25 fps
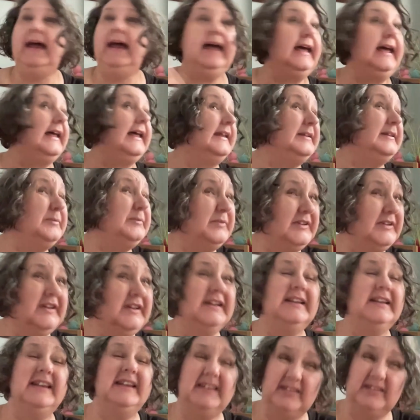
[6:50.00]
and
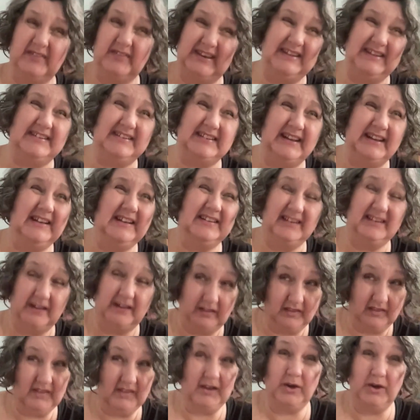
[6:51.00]
let's face it,
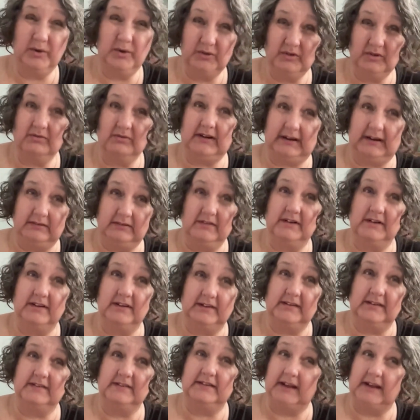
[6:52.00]
those around
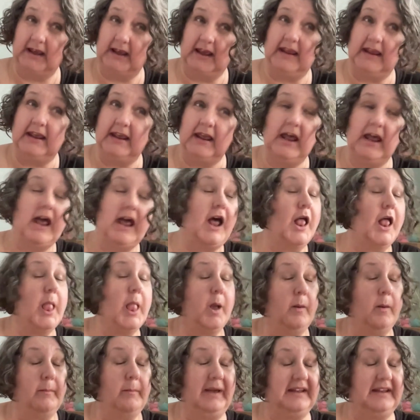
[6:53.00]
us day, a
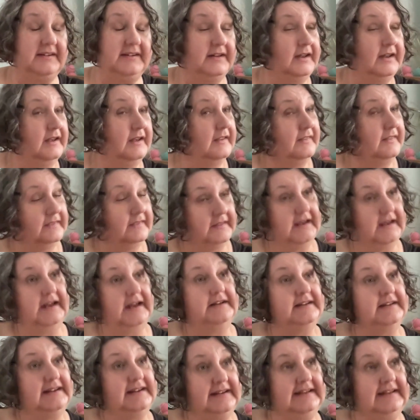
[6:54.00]
lot better
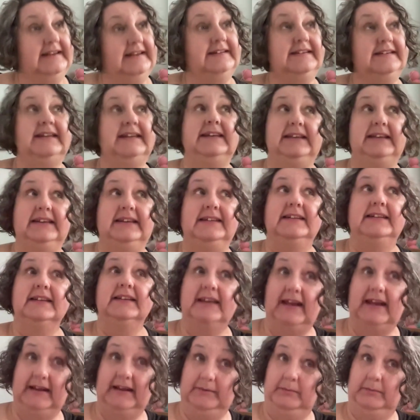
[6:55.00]
than it
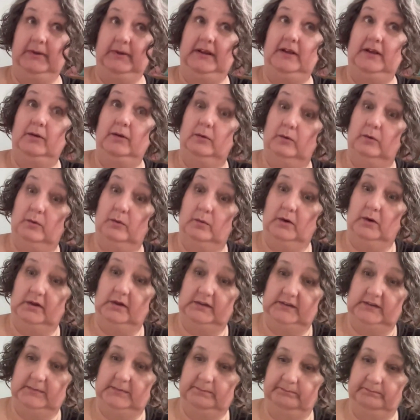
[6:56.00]
can be or
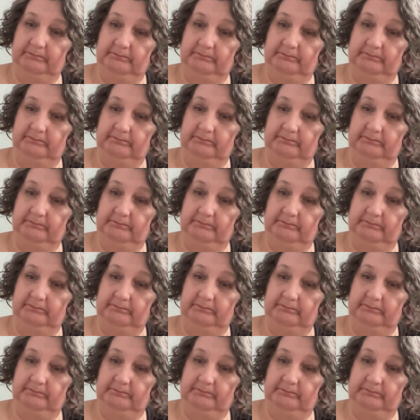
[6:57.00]
was.